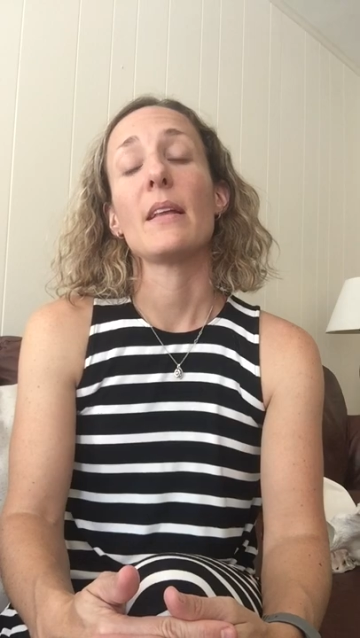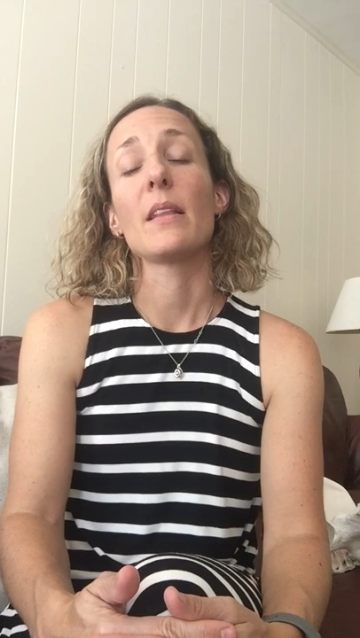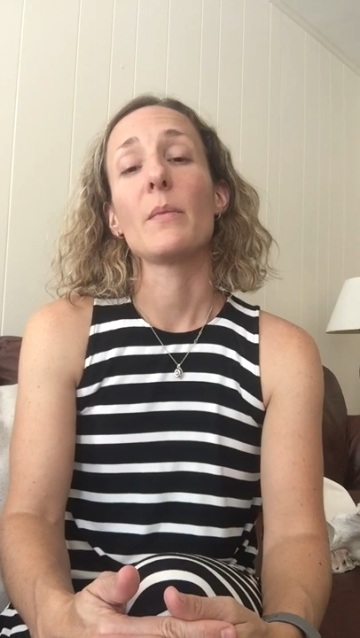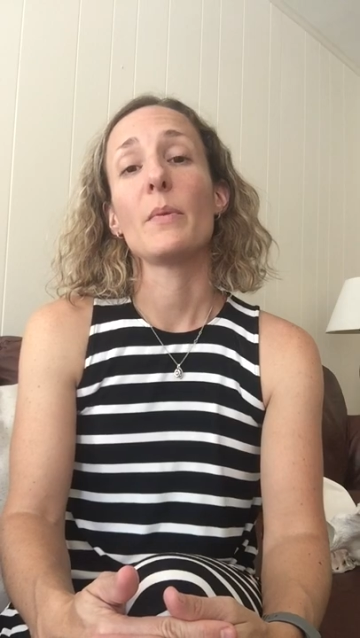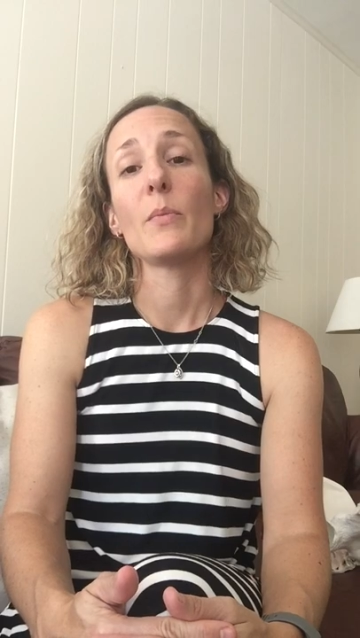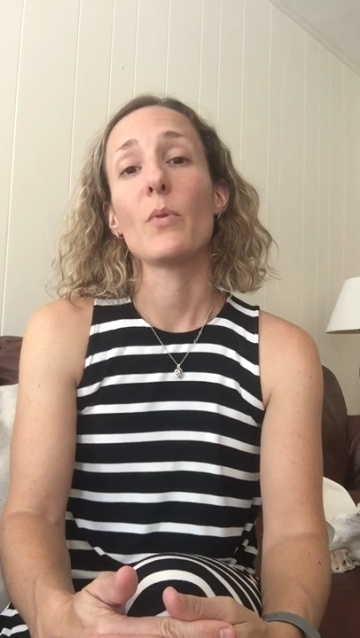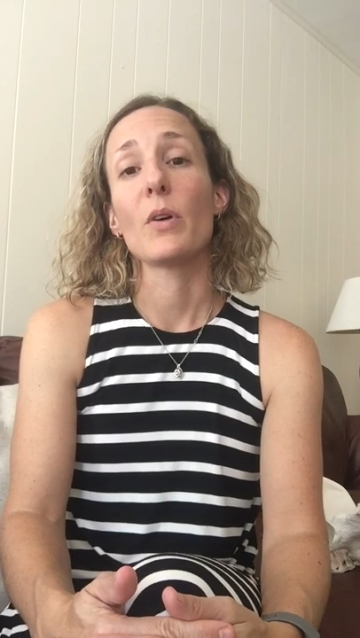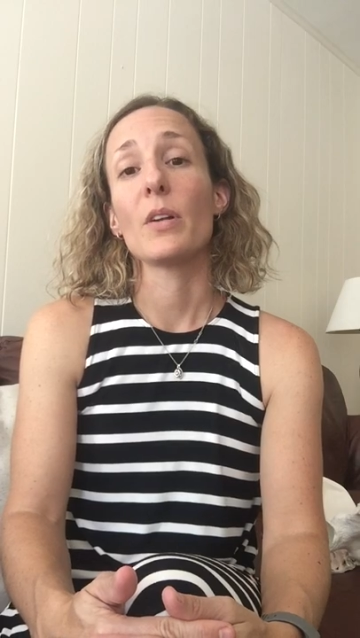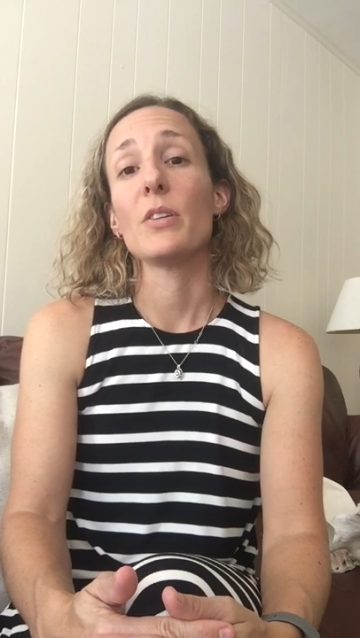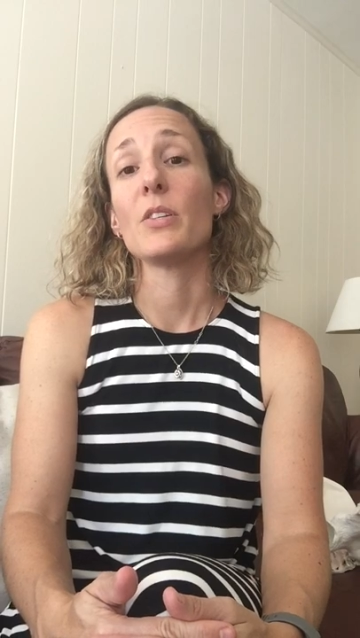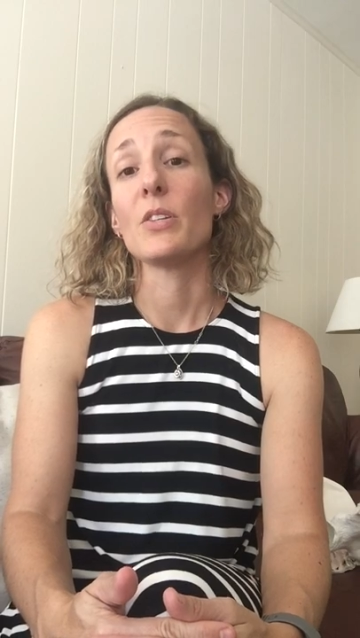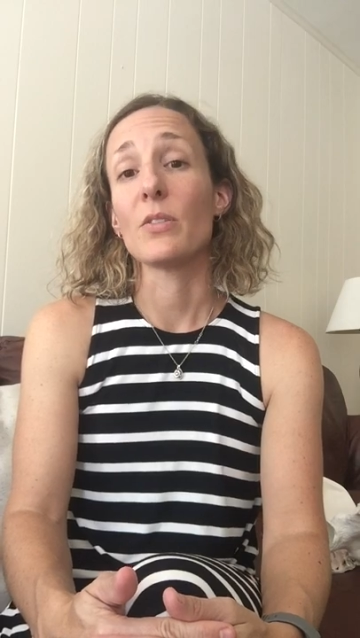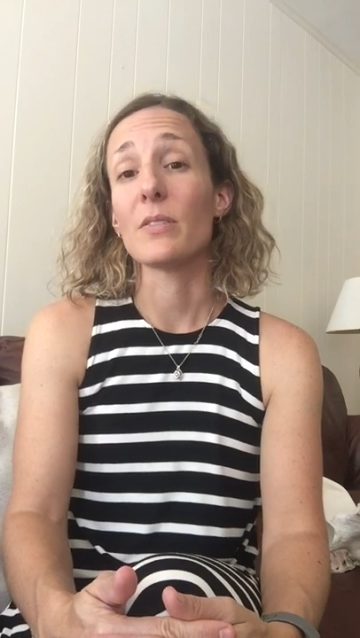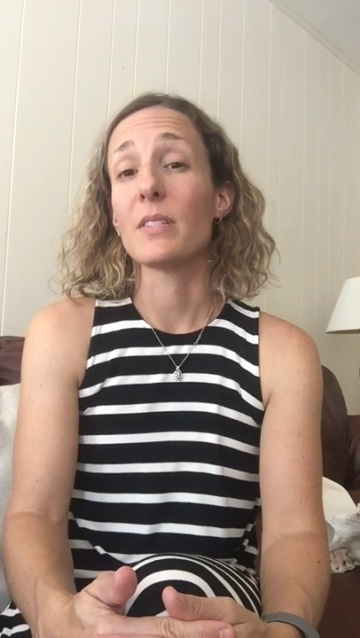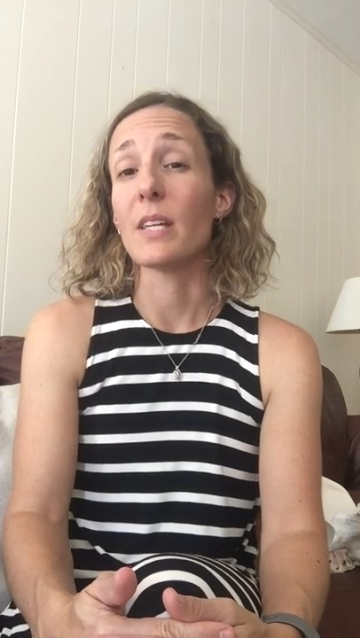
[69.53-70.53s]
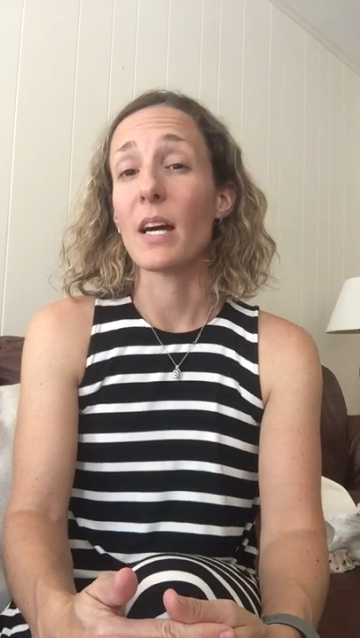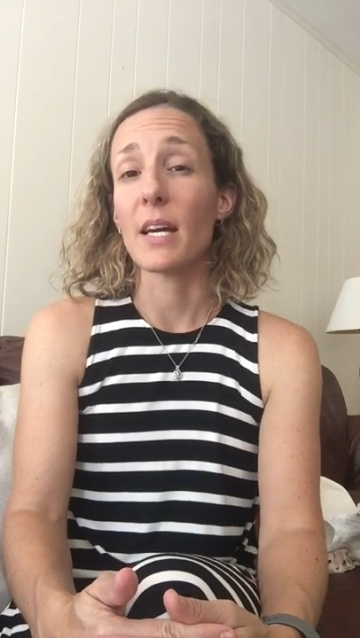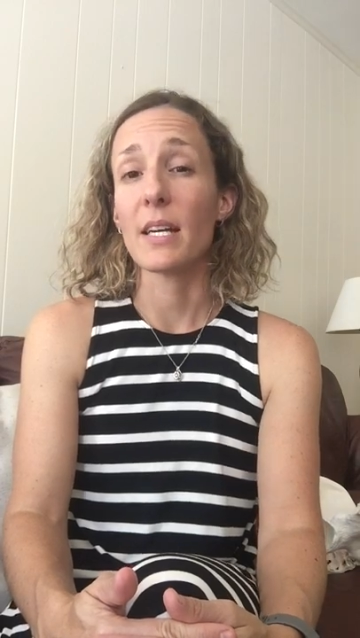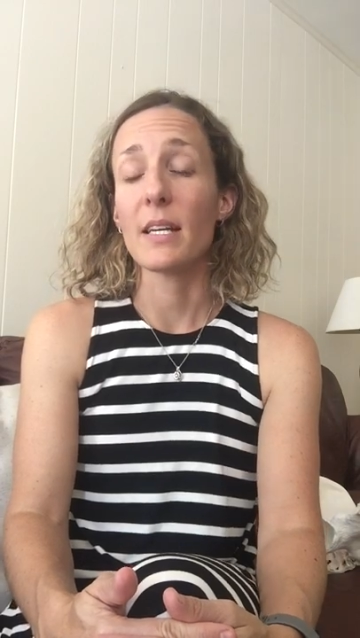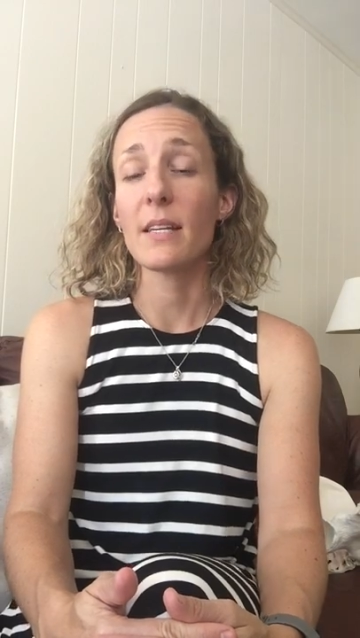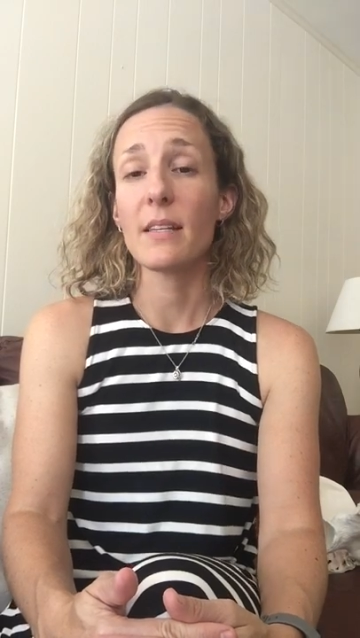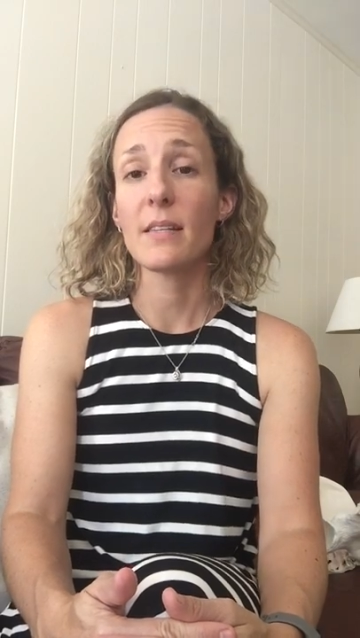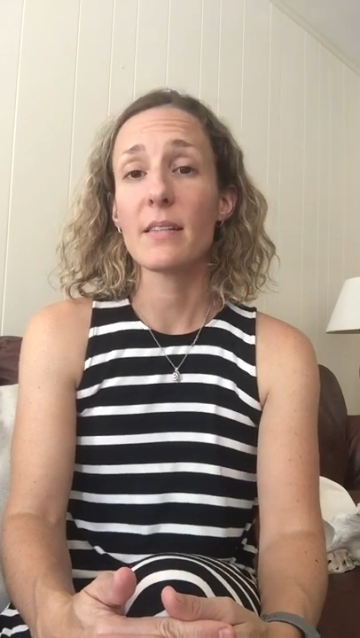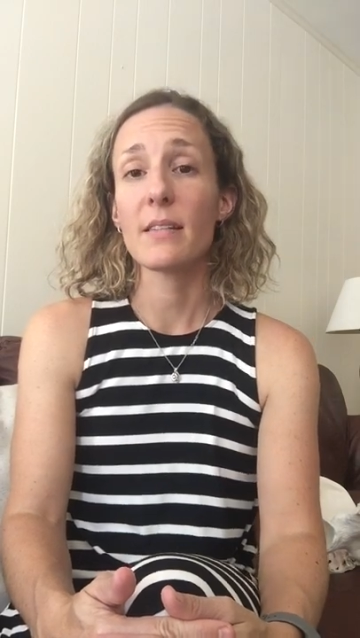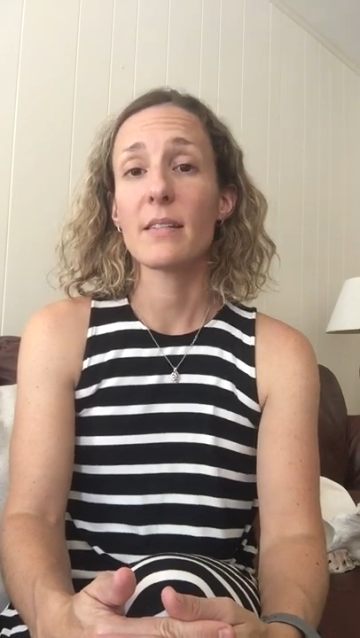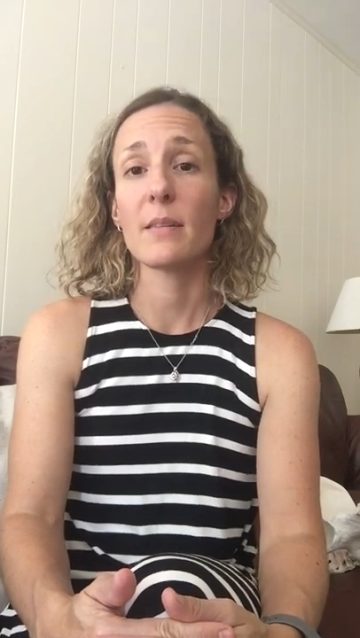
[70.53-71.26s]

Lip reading: a little bit more into your diet,